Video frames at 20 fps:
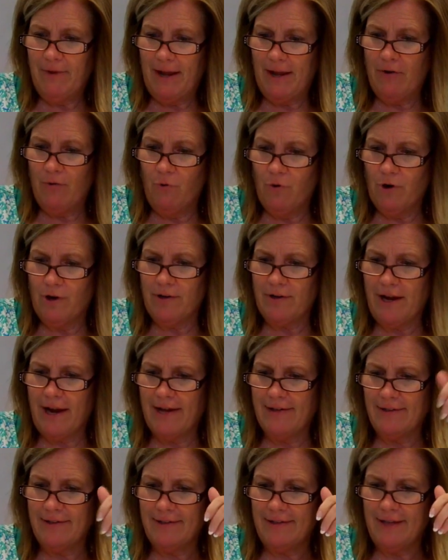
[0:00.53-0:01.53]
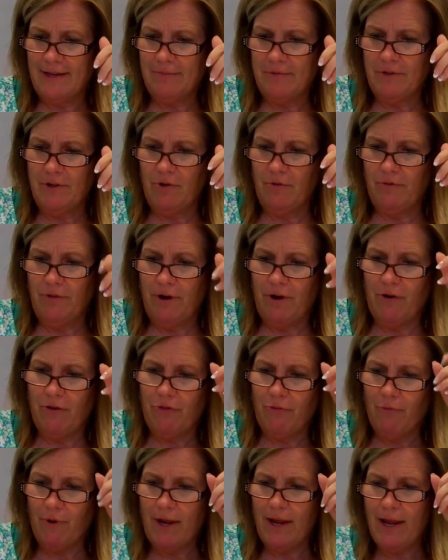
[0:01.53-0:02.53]
anyway, it organizes them. So
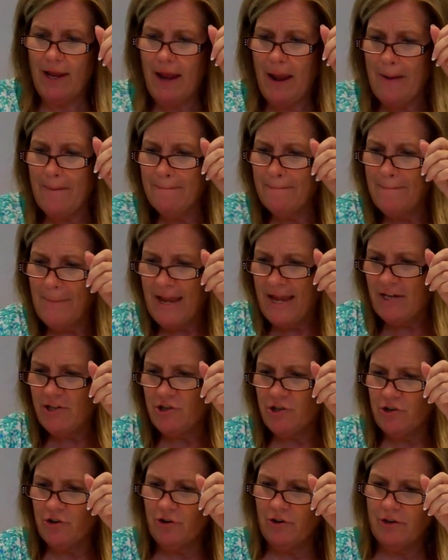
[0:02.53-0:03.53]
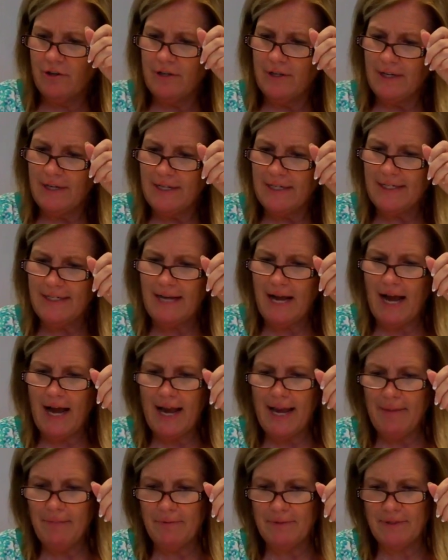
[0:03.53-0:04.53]
there are three major
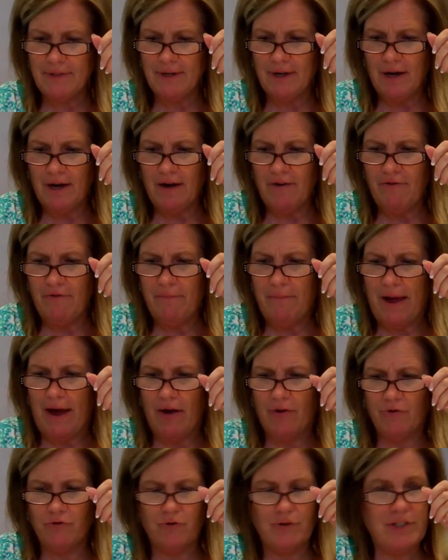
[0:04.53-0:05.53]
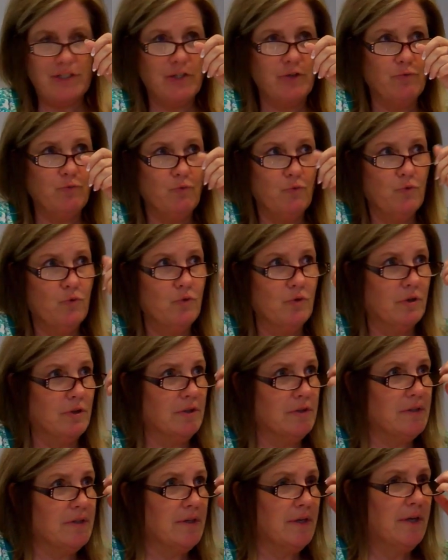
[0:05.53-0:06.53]
types of boundaries and
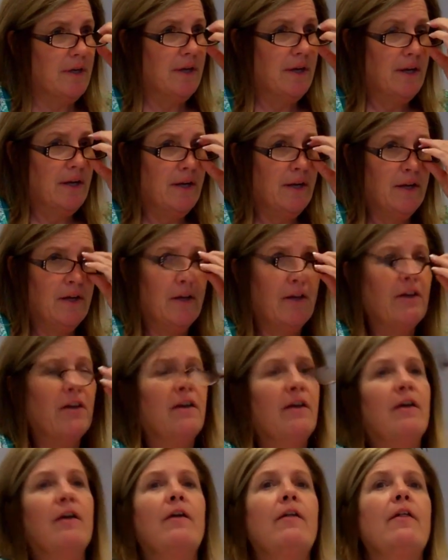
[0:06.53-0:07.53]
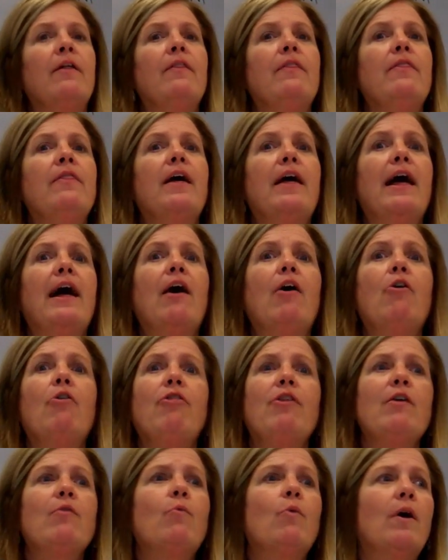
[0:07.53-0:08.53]
rules. The
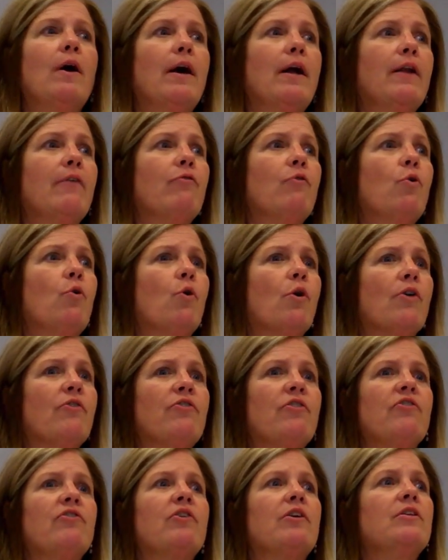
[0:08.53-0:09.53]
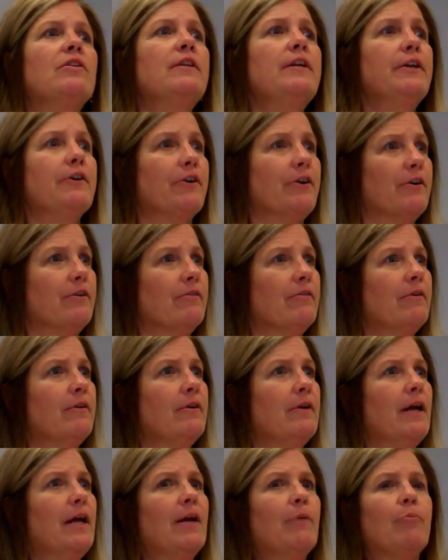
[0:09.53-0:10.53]
healthy one, of course, is clear
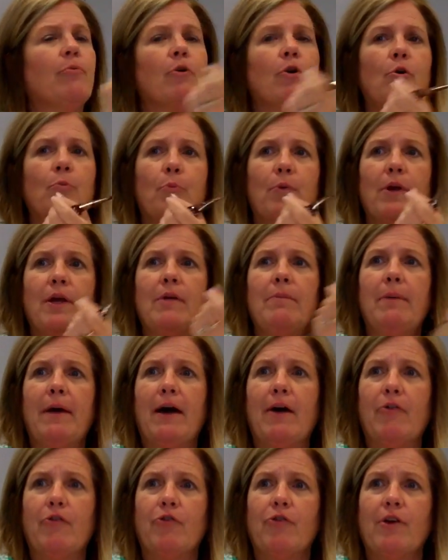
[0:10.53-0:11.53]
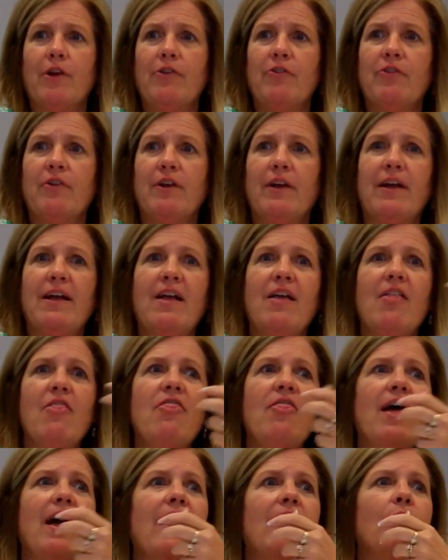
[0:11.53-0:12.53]
and appropriate boundaries.
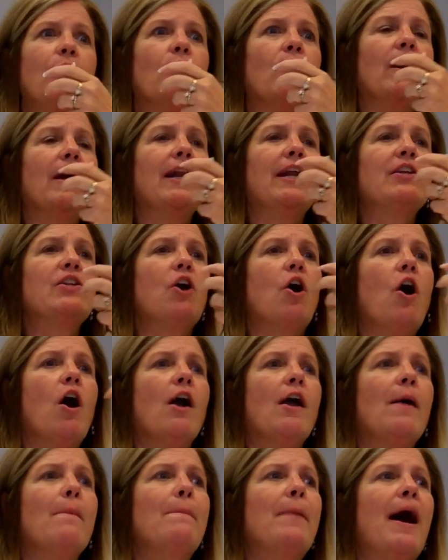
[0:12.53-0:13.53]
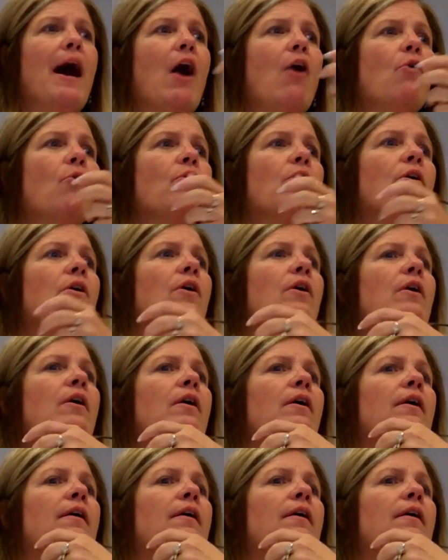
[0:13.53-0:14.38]
Then we're going to talk about